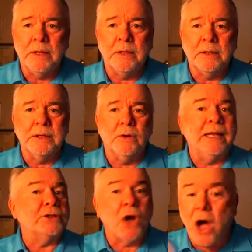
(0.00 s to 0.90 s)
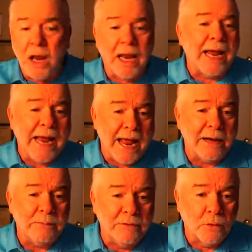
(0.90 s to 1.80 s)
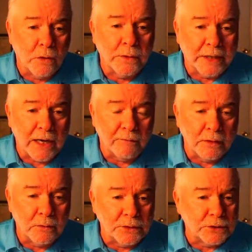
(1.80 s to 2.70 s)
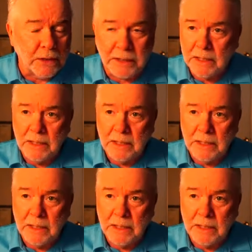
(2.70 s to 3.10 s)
Uh, you know, that's all I had before recovery was like,